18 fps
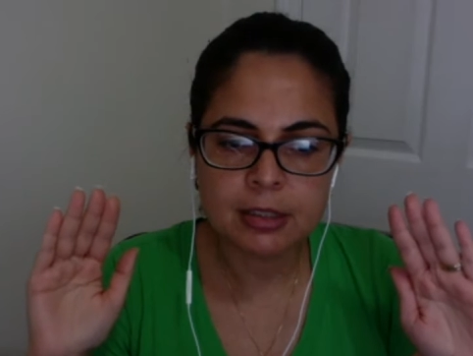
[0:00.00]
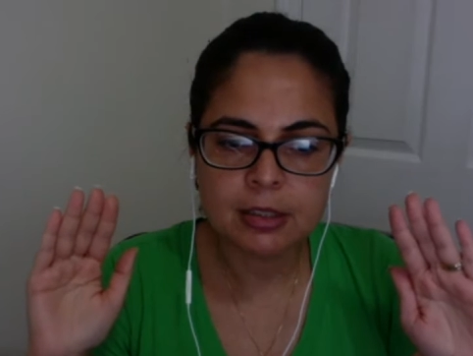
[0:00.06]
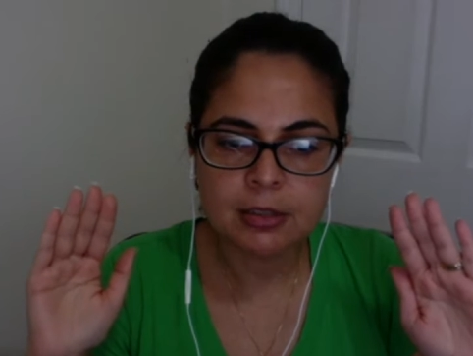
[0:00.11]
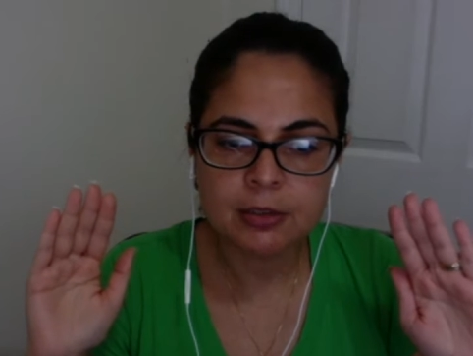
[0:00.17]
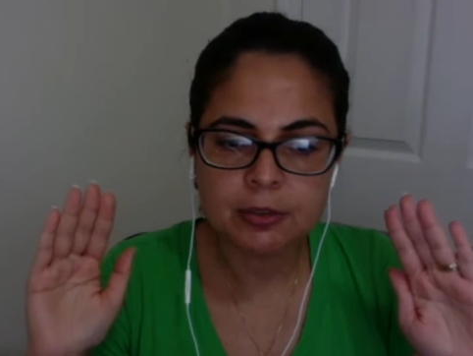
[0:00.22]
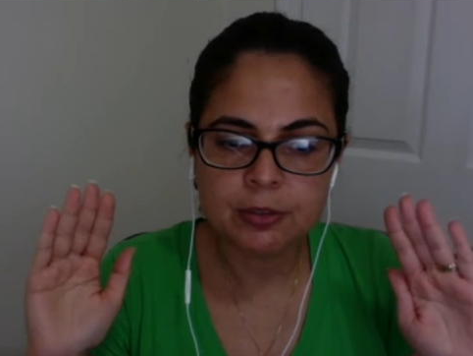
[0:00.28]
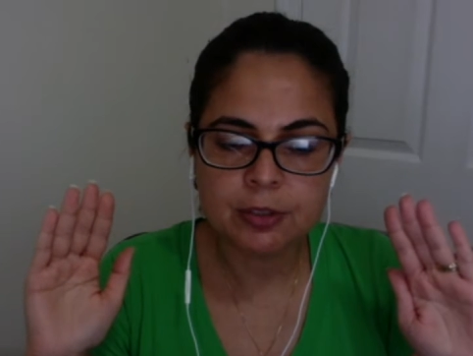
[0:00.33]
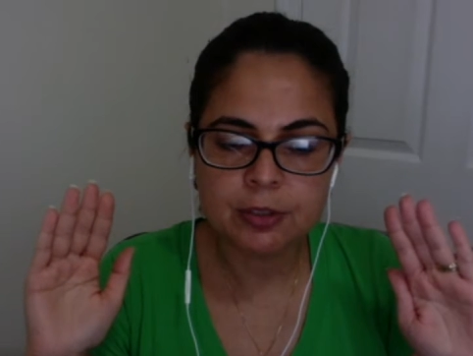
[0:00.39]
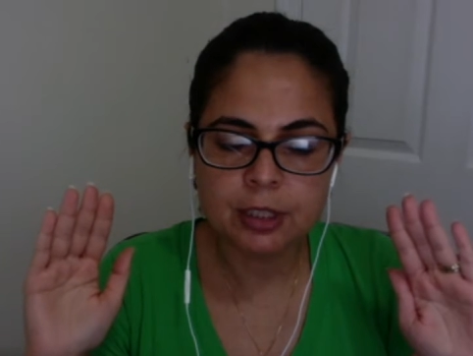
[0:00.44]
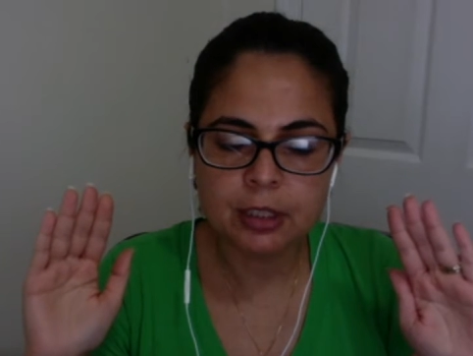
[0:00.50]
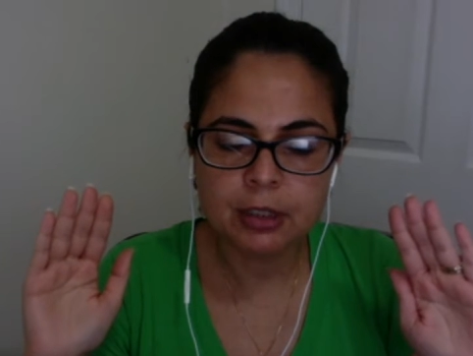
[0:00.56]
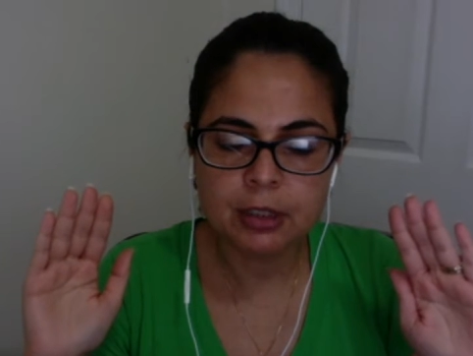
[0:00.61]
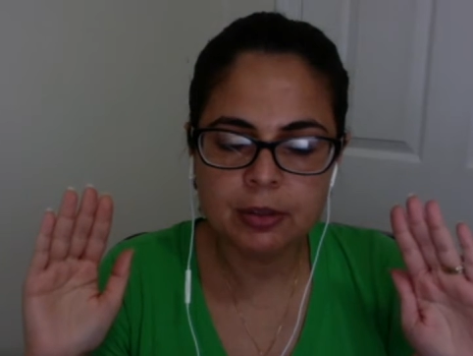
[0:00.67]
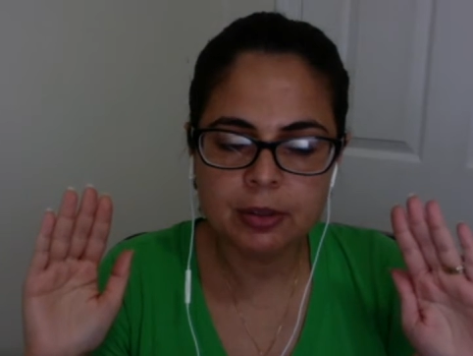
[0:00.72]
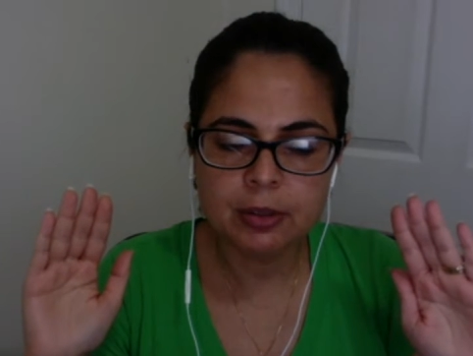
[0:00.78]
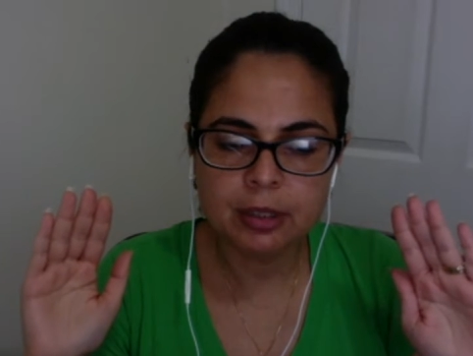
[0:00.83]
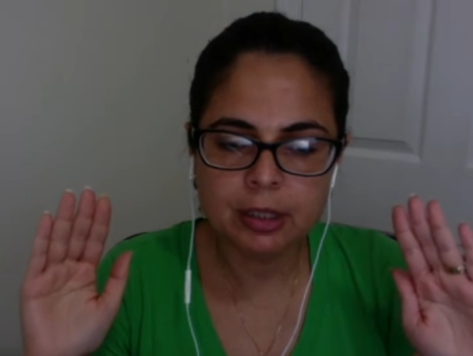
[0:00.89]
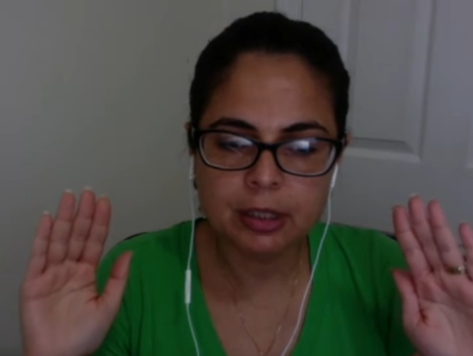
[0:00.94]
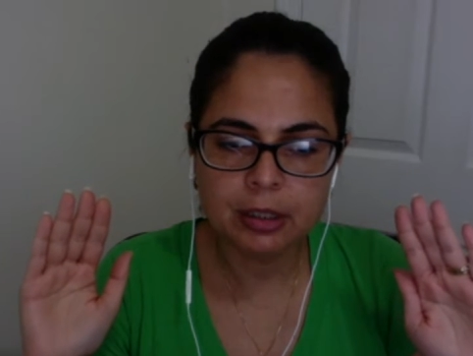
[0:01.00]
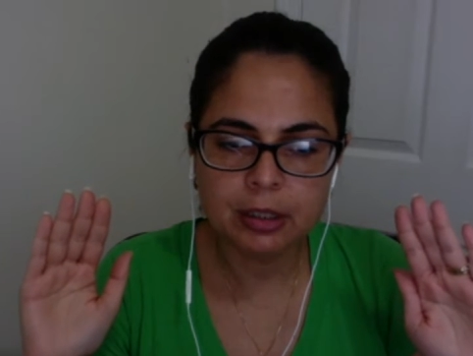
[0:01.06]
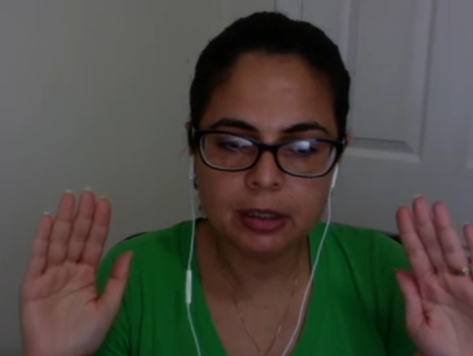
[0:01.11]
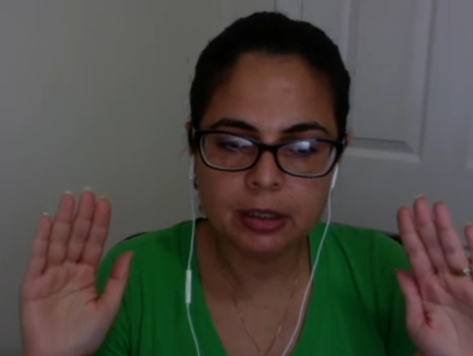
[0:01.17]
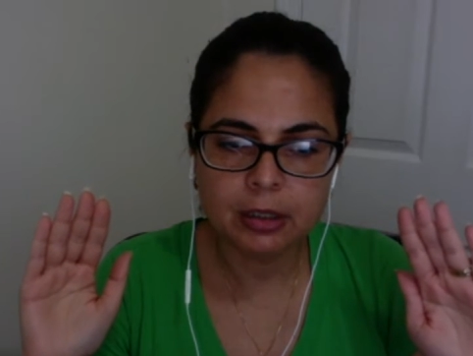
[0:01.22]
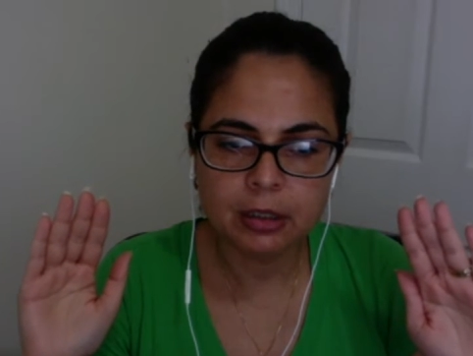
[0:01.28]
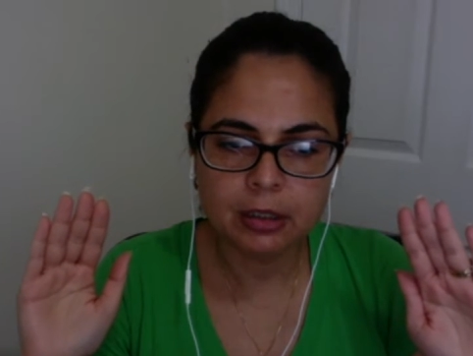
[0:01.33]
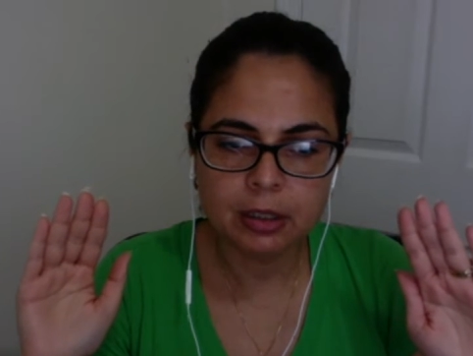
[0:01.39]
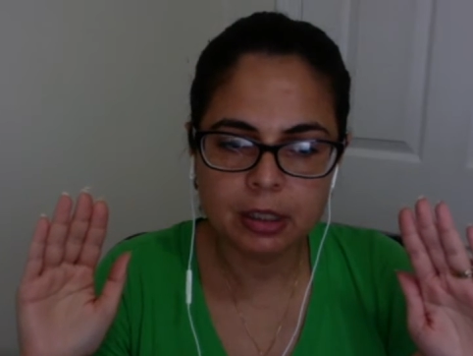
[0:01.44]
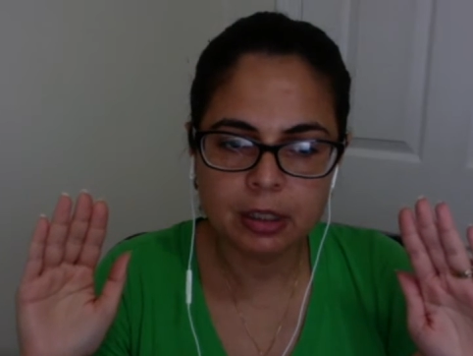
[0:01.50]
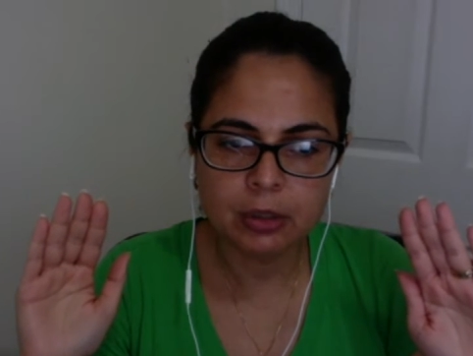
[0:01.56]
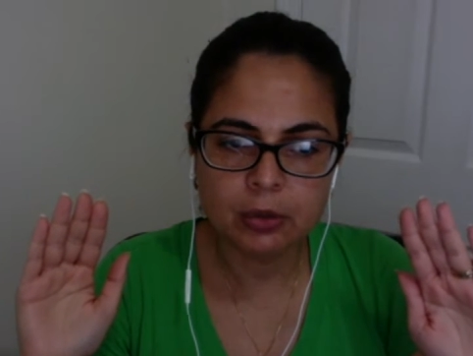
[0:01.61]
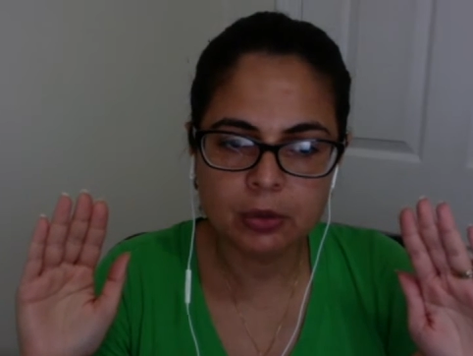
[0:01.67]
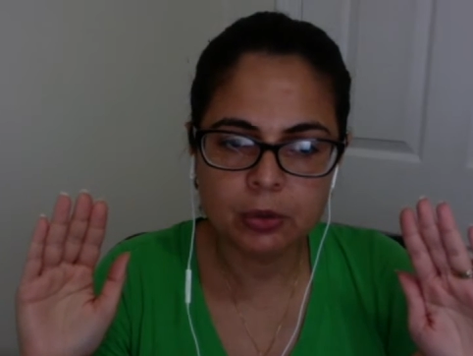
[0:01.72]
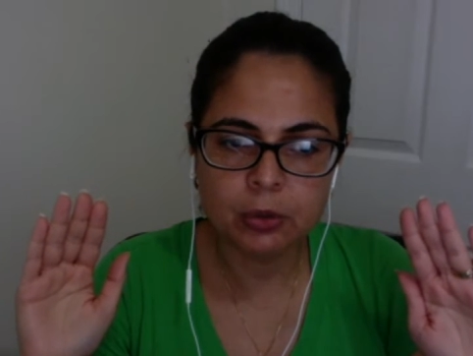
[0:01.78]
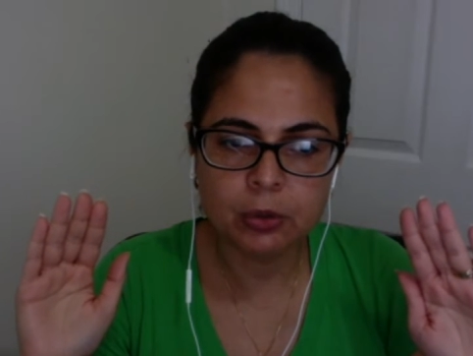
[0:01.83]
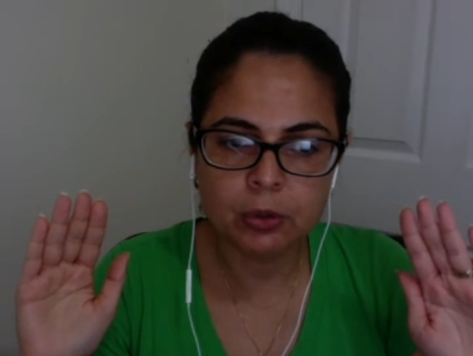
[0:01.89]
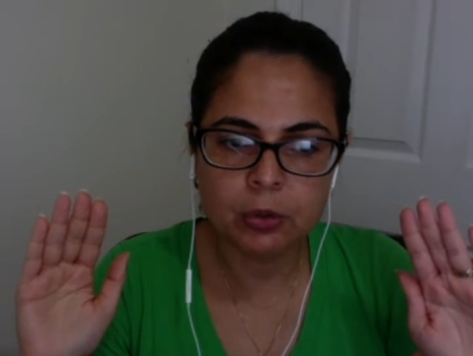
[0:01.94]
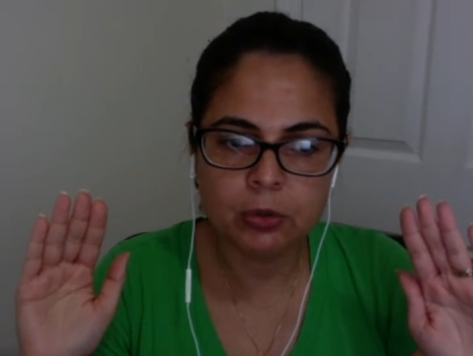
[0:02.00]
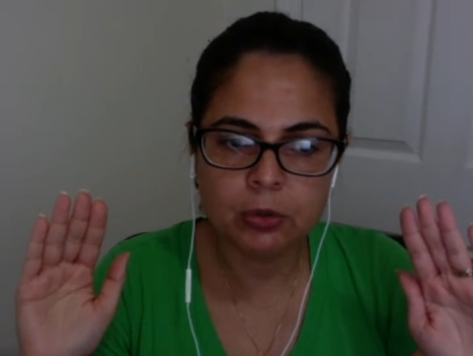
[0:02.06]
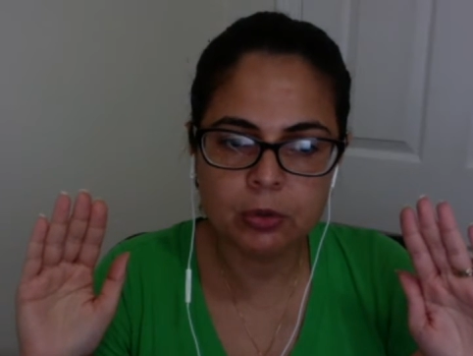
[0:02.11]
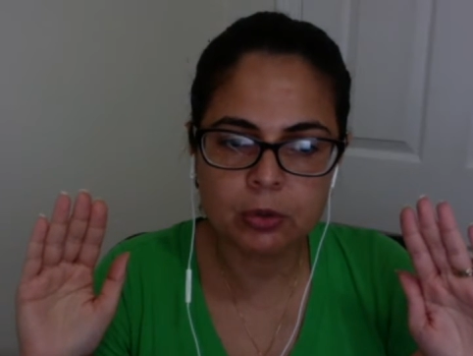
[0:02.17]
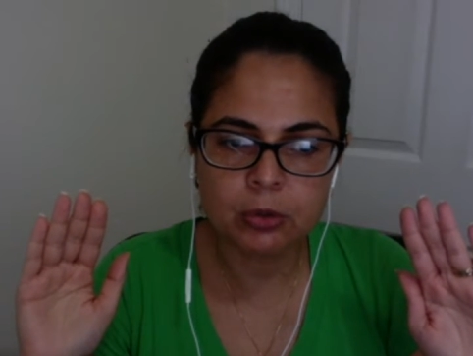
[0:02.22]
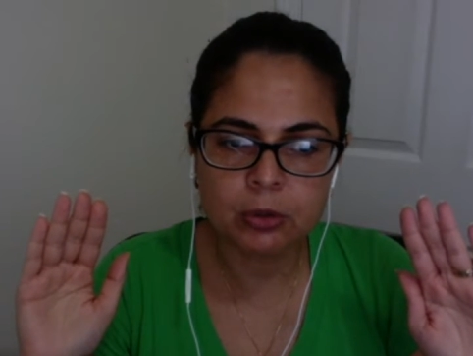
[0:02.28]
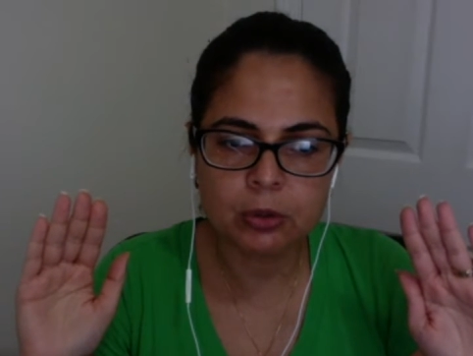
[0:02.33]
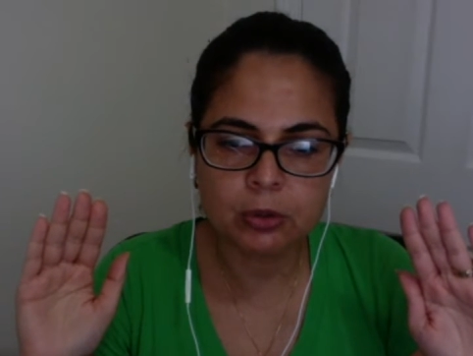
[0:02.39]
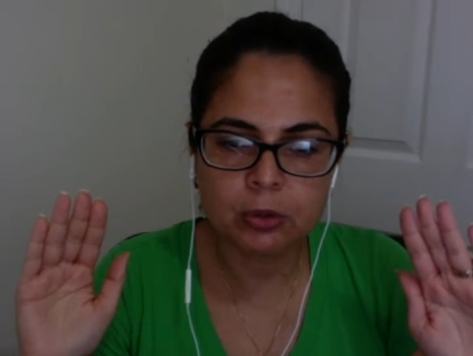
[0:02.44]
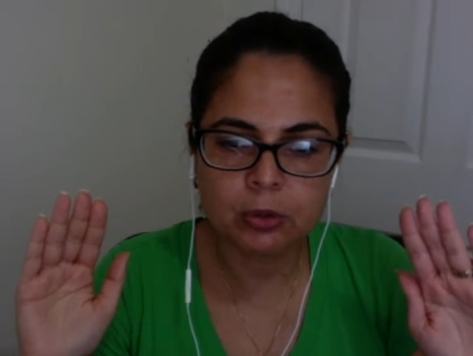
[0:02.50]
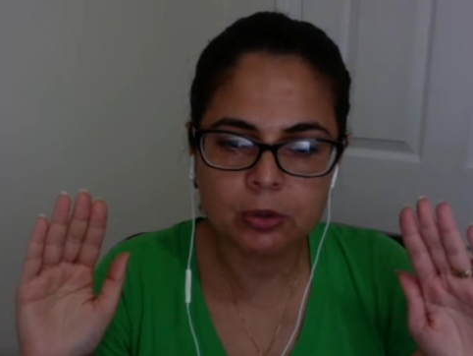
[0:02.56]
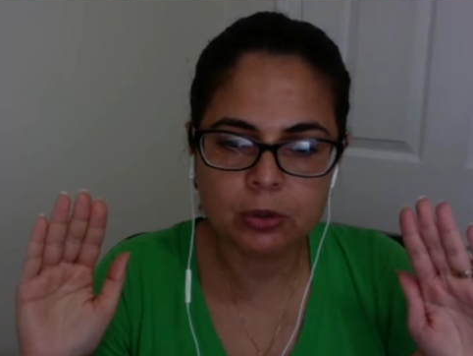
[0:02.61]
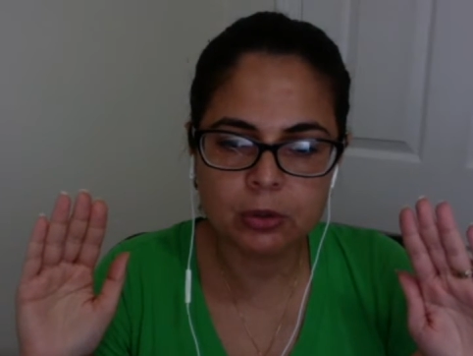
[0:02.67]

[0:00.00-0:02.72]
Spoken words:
of healing that you go to.